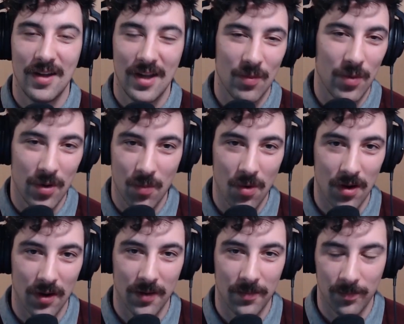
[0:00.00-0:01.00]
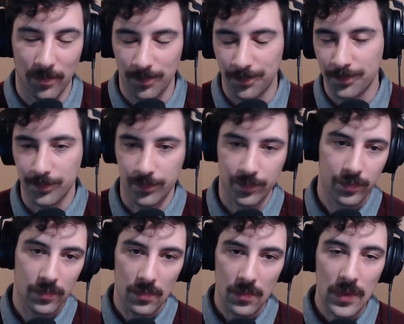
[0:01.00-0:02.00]
it wouldn't work.
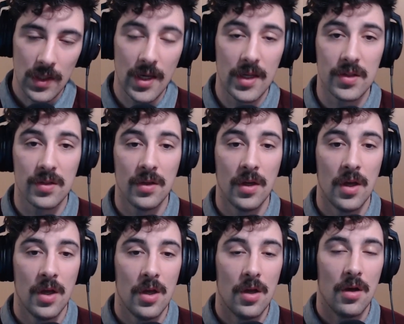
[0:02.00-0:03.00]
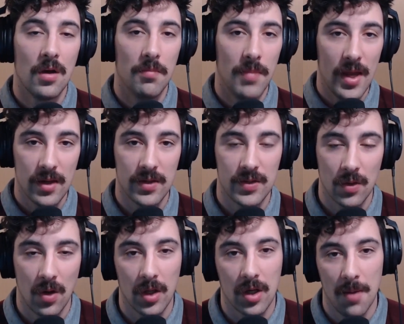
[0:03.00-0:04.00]
And Meta
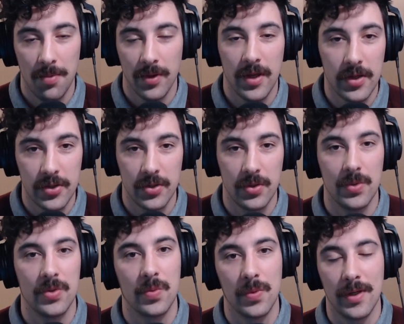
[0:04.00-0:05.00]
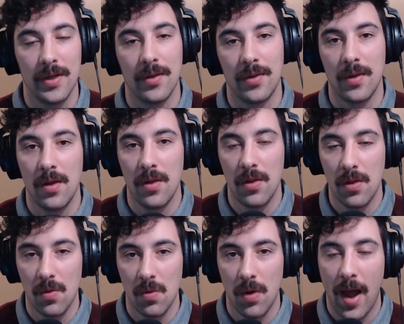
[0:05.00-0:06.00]
saw a couple issues with
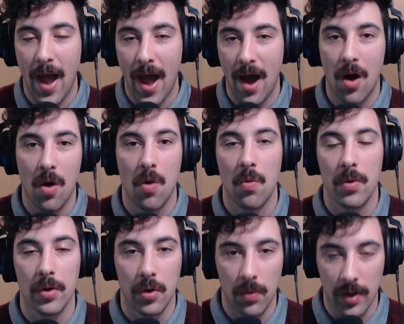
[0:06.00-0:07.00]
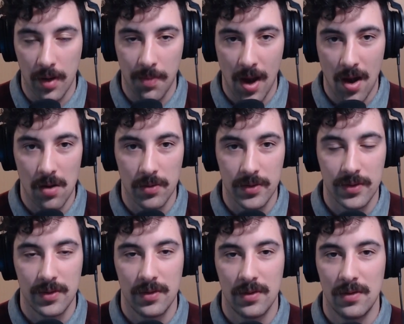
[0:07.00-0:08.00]
how we're going about
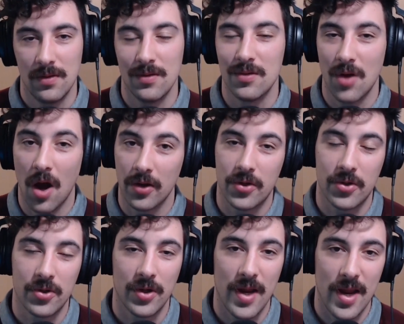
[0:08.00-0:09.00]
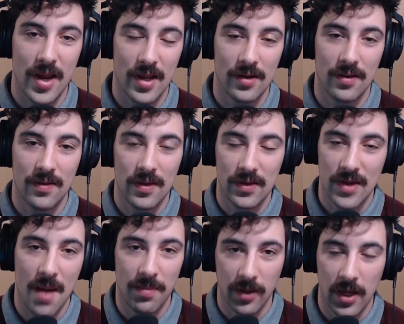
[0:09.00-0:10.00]
touch and this
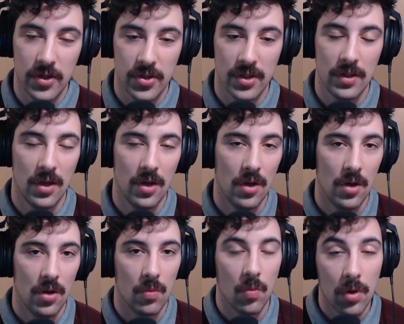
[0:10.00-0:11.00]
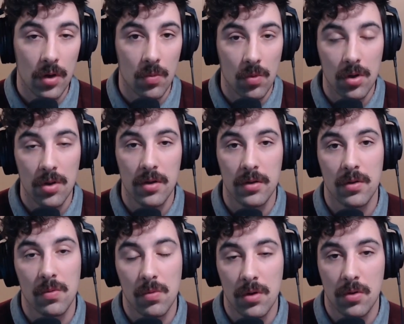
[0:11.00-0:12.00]
application. One of
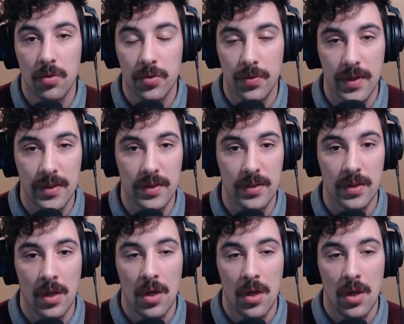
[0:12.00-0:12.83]
the crucial things is